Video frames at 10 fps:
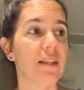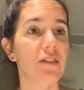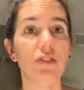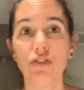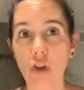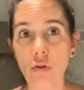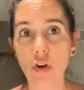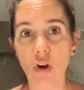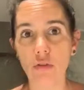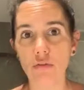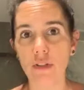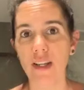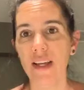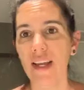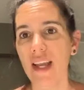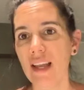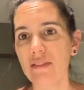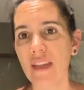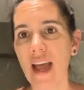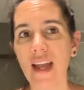snow cone,
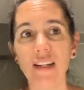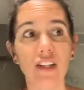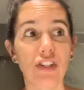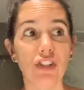in that